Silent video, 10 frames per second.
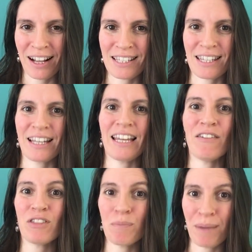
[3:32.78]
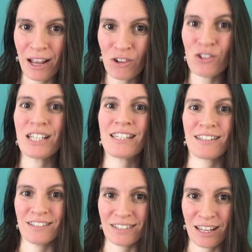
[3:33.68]
I said, if the boundaries
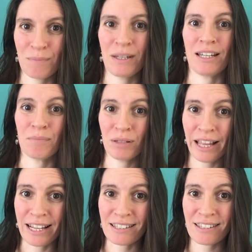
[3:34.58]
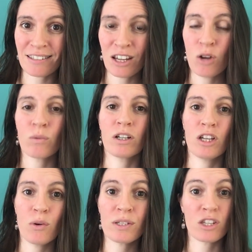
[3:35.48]
skills had been in place, where
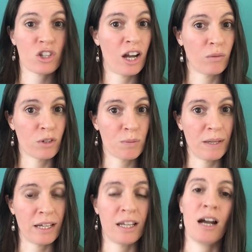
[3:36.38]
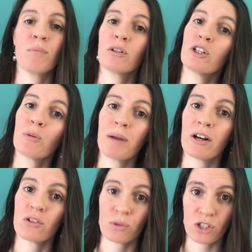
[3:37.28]
you as the child were speaking up, where your
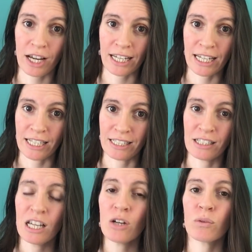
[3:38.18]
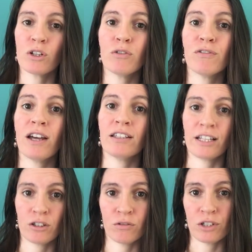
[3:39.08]
parents were checking in, where you felt
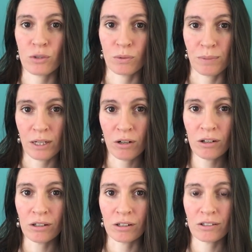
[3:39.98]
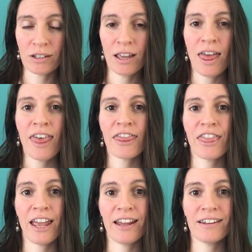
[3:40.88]
like your voice would be heard,
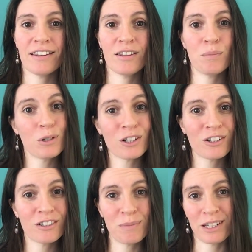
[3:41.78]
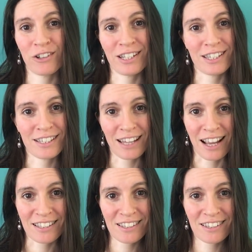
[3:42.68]
then the book could have been a great
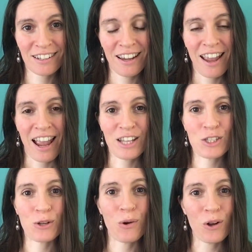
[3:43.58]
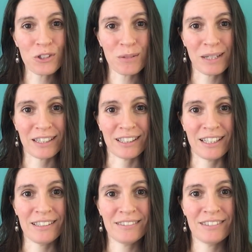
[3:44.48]
success. And so
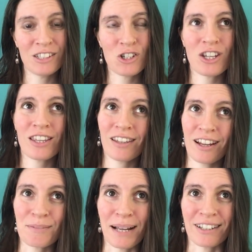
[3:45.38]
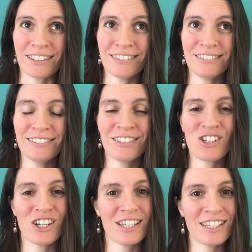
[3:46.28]
ultimately, she thought about it.
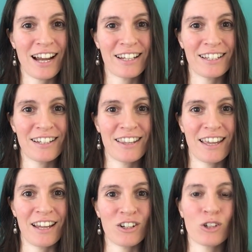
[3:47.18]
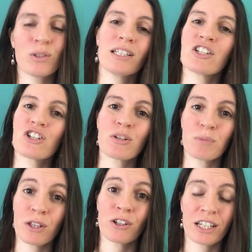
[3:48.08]
She decided that her
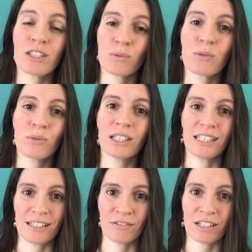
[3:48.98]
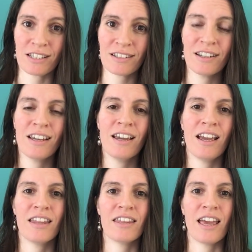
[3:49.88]
relationship with her kids was really different
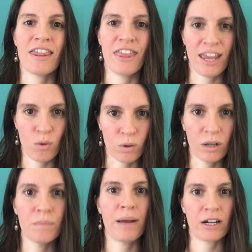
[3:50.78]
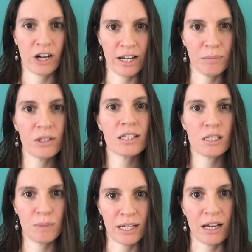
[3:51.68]
and that they were better able to
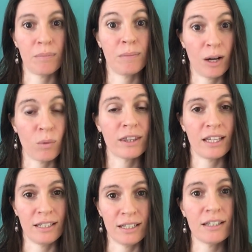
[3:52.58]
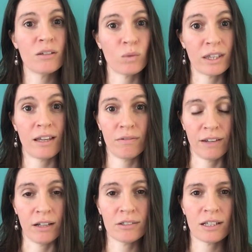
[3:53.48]
speak up about what they needed and what they
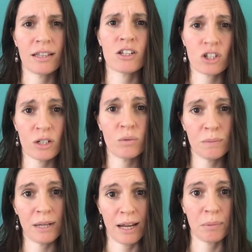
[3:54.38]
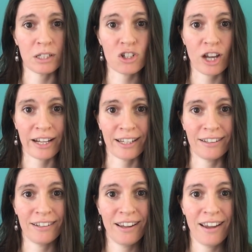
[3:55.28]
felt and that she would be able to check in.